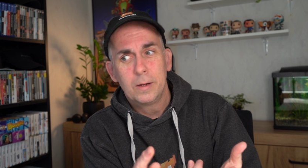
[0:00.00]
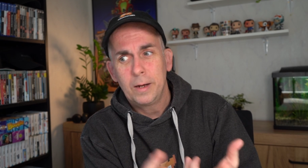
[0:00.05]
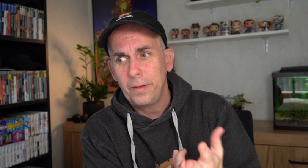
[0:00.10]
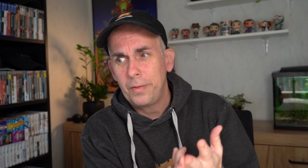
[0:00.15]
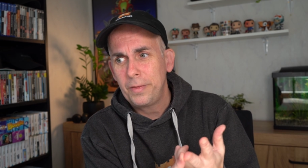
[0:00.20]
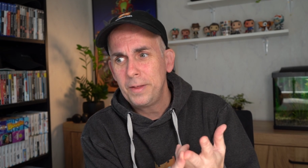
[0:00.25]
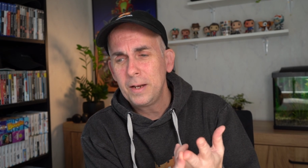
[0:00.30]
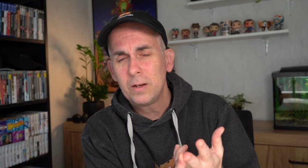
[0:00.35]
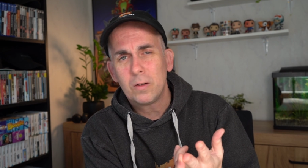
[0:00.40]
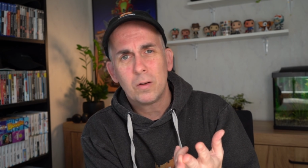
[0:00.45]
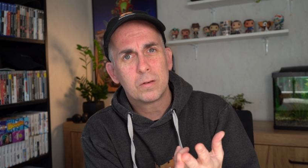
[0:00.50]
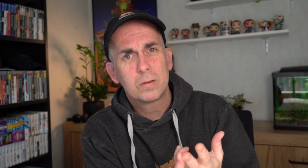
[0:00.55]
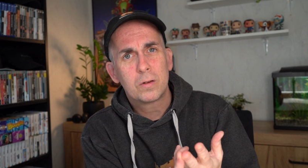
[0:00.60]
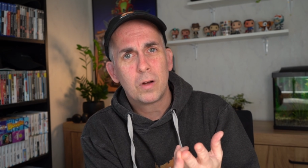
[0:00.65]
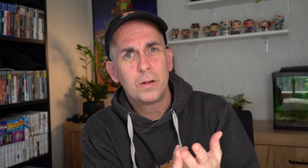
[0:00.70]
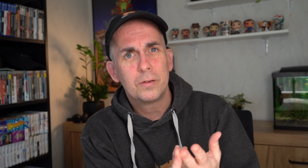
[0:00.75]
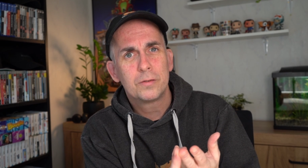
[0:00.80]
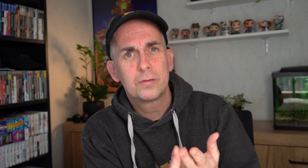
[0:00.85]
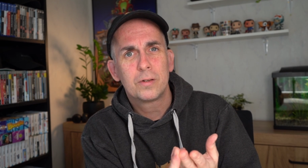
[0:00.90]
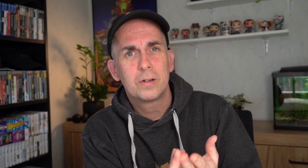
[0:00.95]
I think on
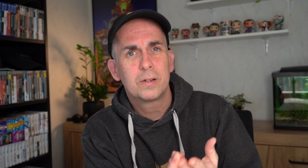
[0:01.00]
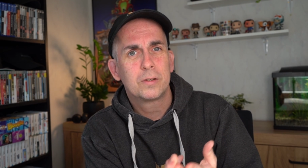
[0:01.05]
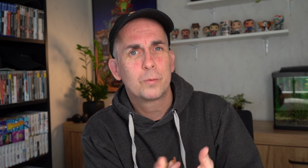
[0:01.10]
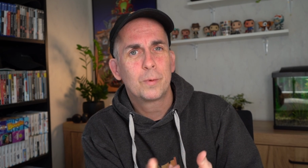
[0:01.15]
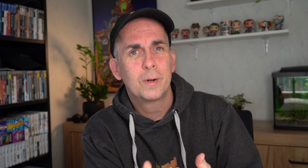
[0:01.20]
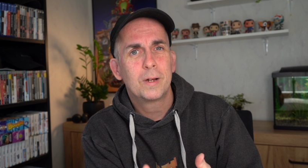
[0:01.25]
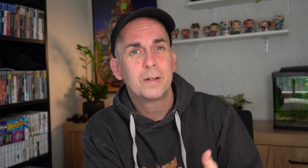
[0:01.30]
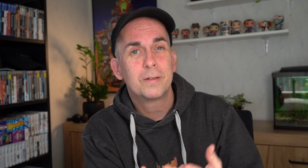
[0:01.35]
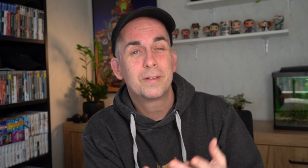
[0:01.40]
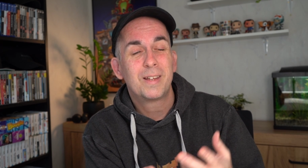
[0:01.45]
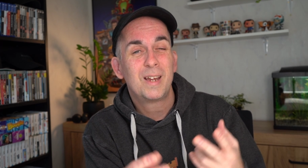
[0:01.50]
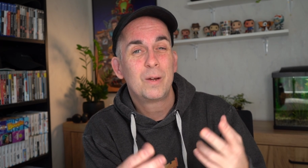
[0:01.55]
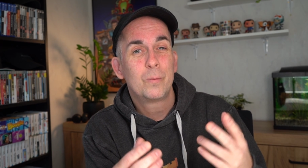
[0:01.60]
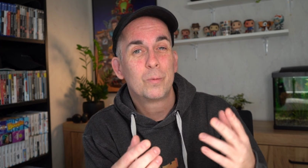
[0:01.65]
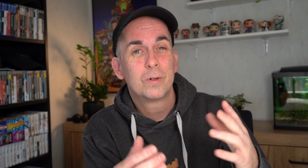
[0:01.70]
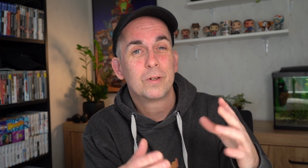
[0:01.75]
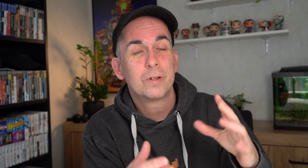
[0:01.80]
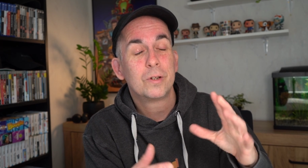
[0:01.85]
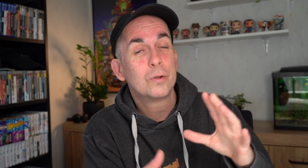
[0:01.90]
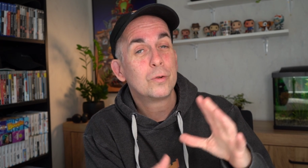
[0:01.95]
console as well, they will